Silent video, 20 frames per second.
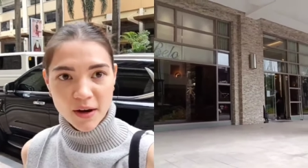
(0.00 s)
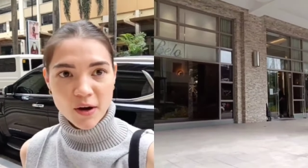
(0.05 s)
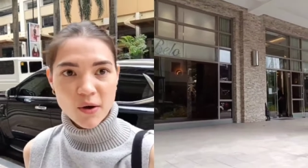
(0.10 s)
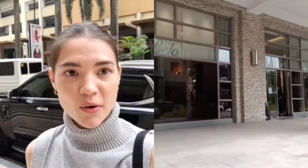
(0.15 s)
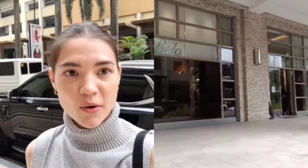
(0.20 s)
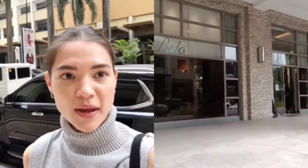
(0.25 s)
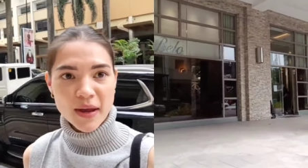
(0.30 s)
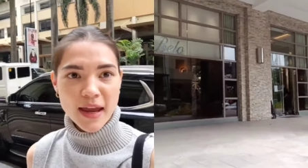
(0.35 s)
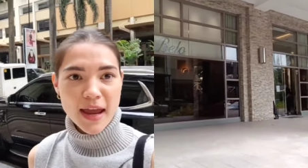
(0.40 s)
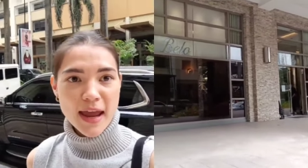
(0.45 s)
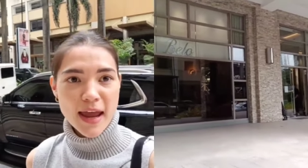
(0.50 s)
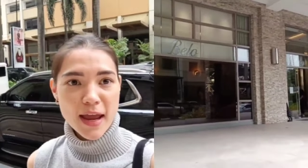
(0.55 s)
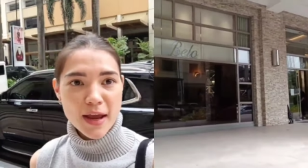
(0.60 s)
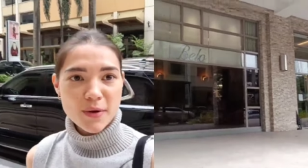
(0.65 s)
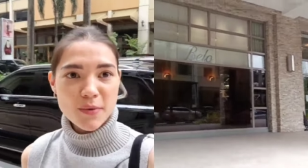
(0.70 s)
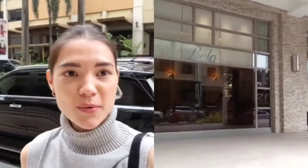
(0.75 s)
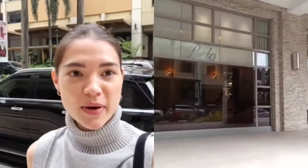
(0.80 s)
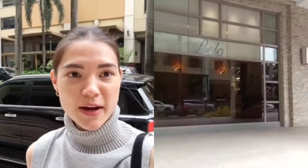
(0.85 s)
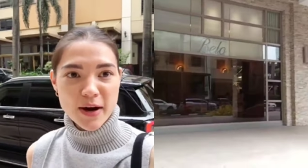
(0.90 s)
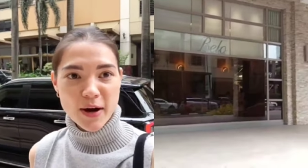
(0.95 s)
Okay,
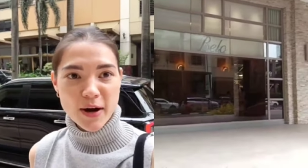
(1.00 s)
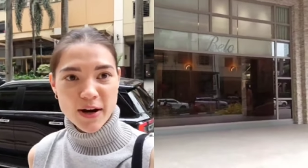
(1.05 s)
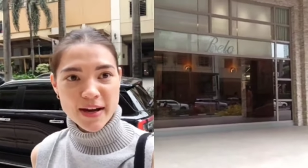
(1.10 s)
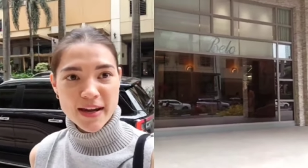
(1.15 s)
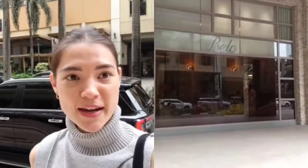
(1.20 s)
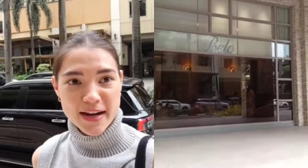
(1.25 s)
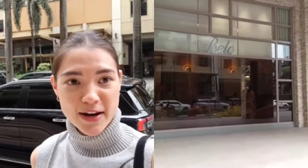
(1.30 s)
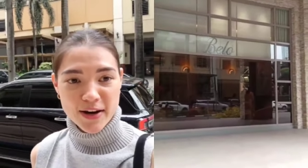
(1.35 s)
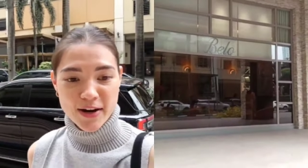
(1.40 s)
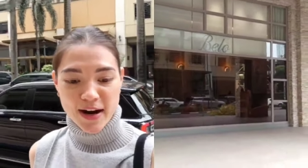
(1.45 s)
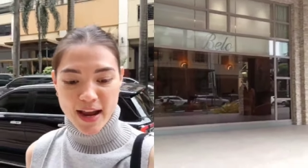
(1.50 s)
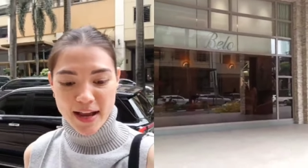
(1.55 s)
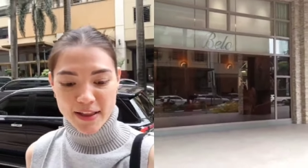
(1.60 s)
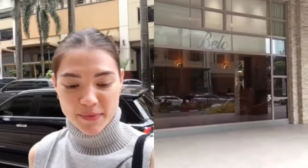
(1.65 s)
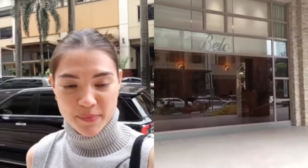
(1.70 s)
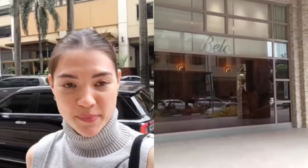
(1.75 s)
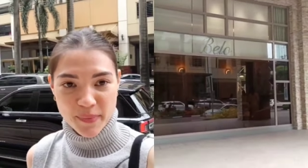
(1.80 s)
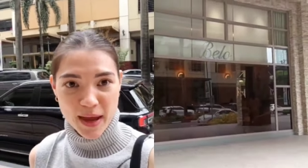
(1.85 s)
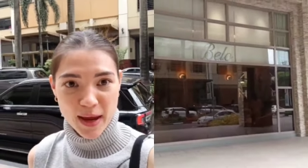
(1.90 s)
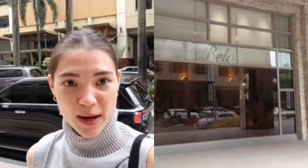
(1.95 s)
we are here at
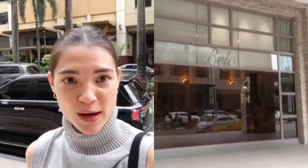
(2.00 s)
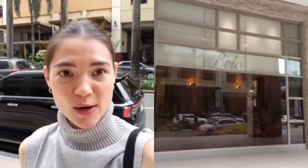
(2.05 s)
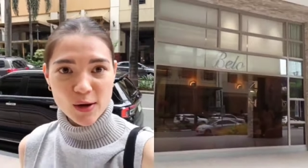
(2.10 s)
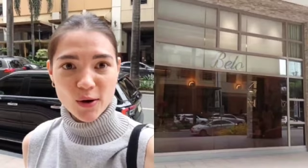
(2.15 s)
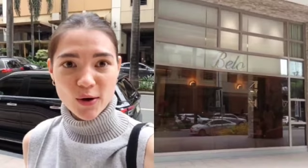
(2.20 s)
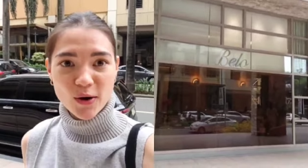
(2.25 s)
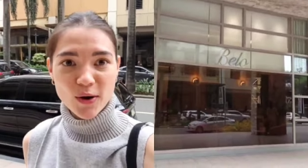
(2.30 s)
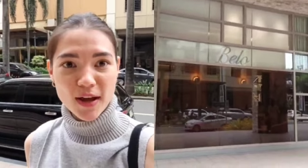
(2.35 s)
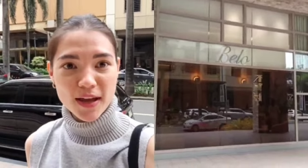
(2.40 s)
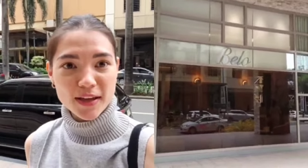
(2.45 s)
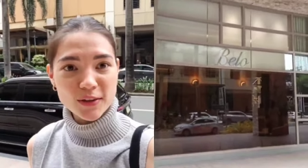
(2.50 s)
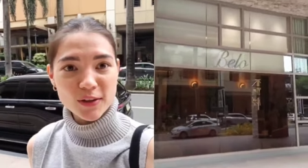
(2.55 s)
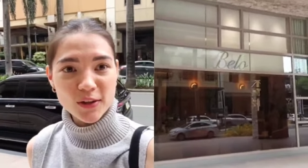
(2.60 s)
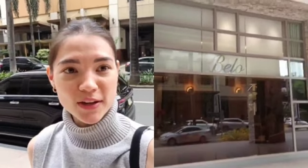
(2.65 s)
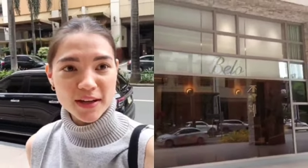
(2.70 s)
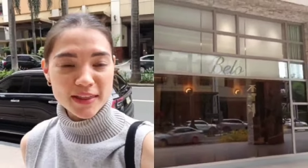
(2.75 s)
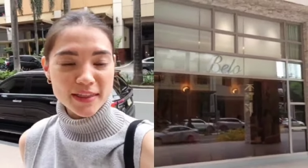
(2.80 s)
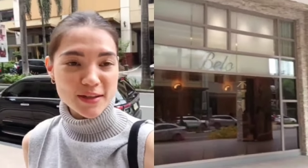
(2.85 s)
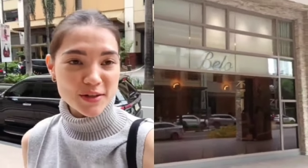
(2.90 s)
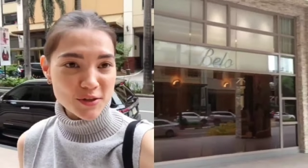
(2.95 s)
Belo and look at
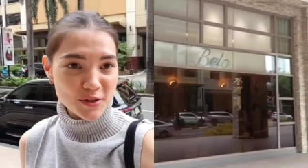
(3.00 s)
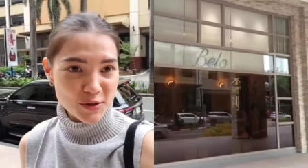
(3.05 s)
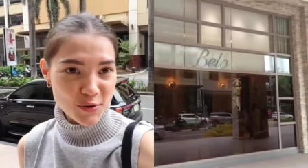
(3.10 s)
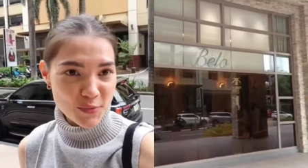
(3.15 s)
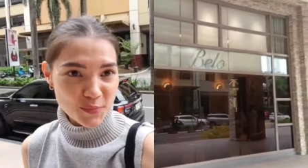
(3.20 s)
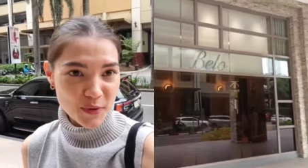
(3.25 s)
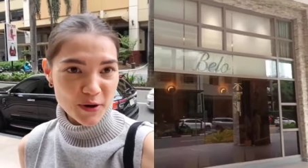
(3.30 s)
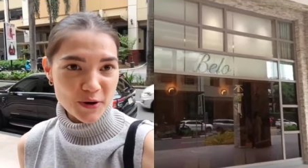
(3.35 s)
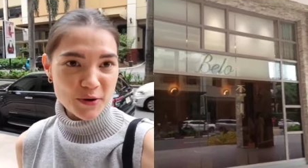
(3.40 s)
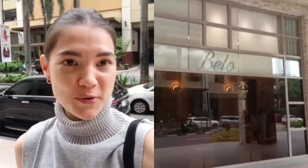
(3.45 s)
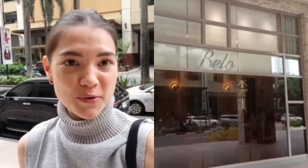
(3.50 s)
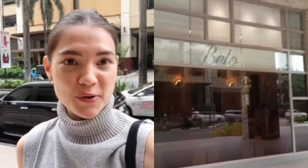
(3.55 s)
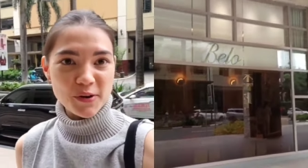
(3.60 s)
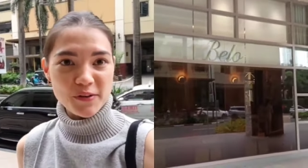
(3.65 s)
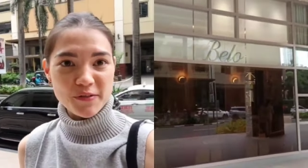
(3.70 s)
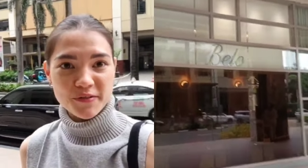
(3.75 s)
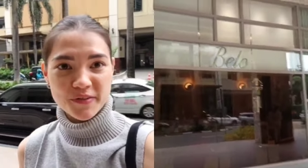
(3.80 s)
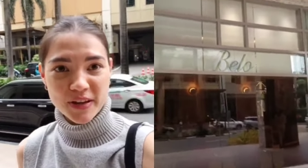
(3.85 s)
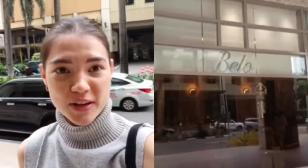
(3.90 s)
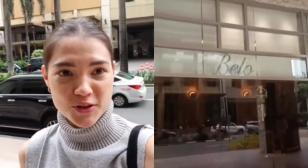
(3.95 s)
this super cool
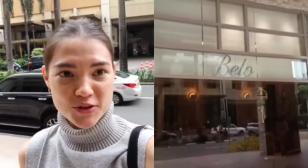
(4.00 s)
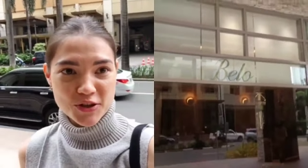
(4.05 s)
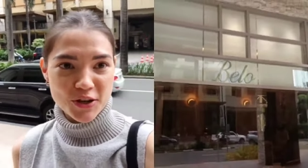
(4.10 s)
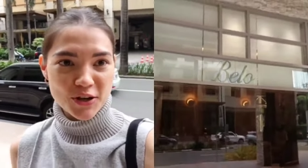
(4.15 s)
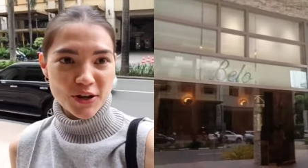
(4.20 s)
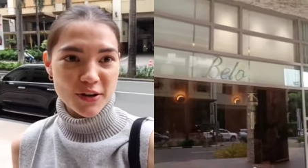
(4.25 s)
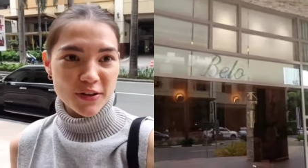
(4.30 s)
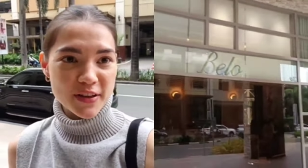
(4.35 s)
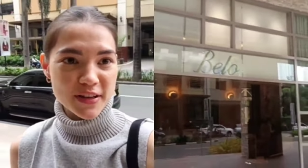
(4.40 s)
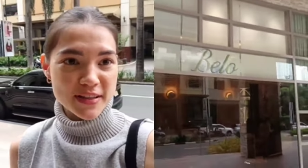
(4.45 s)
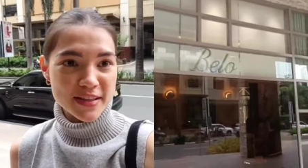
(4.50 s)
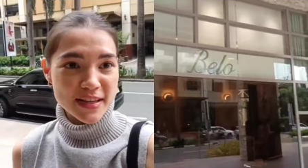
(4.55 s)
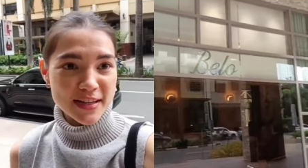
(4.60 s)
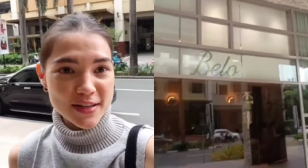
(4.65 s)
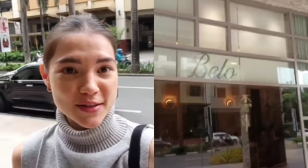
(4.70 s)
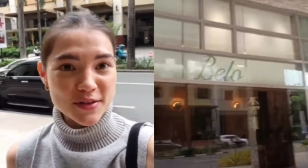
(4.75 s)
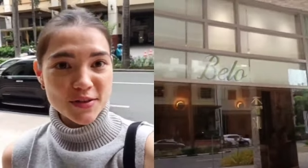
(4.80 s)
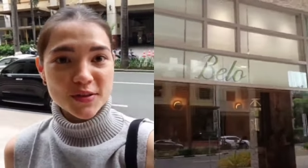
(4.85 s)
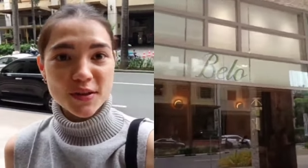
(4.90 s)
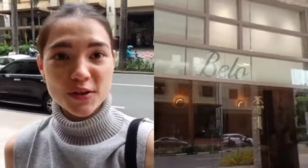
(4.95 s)
feature. This is
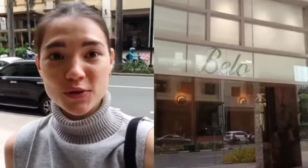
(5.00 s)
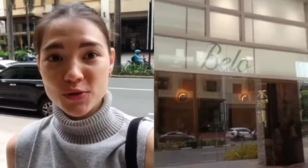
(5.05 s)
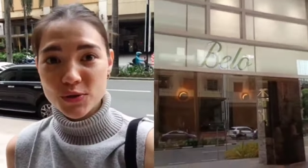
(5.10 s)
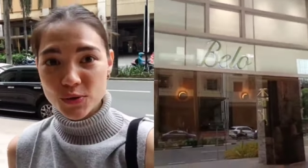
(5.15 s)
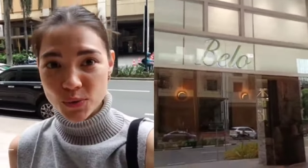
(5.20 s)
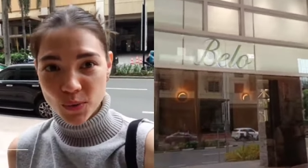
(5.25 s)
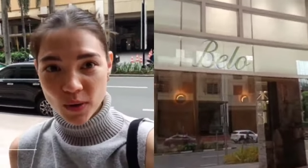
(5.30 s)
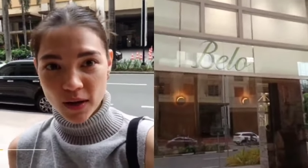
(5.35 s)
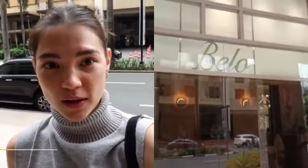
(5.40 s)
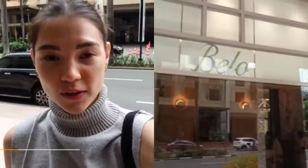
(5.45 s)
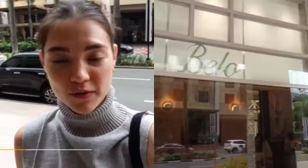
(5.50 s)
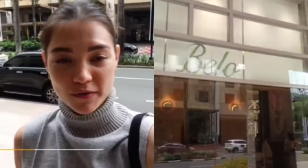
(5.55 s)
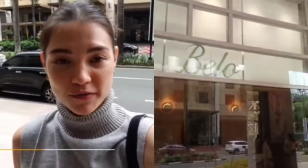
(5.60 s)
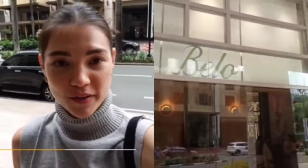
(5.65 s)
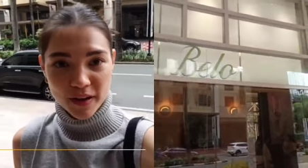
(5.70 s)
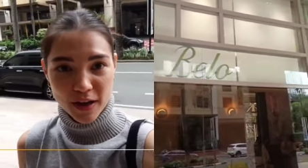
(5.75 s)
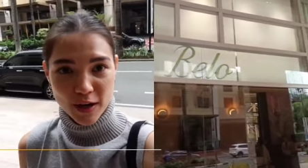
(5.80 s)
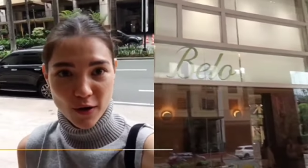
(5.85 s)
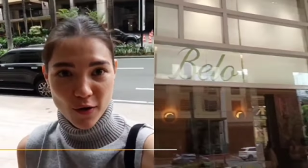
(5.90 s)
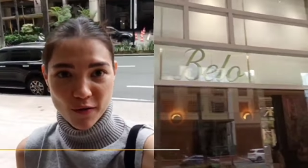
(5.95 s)
the dual
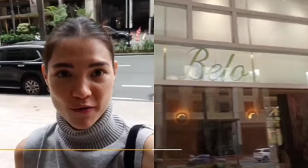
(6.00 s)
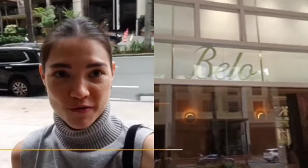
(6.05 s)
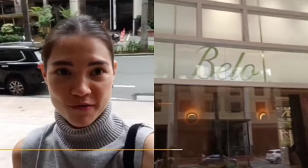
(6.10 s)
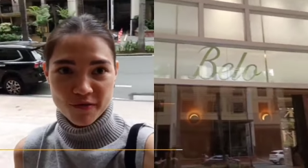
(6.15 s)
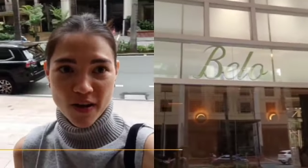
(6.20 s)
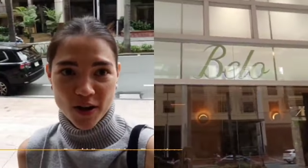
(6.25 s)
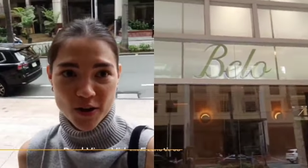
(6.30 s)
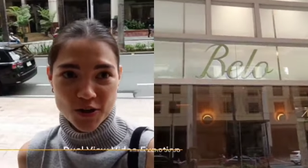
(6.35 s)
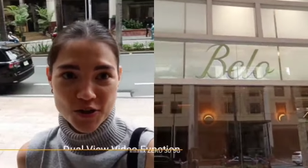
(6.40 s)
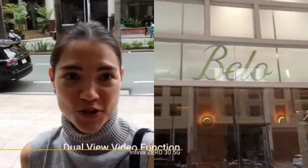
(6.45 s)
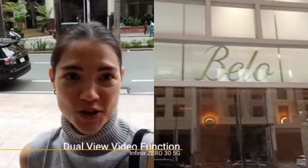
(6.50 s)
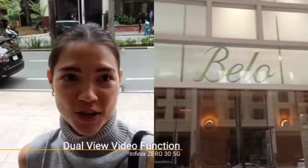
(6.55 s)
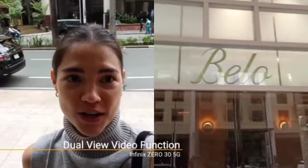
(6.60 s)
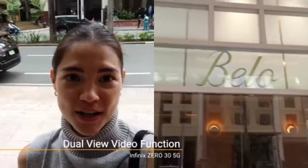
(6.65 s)
video function.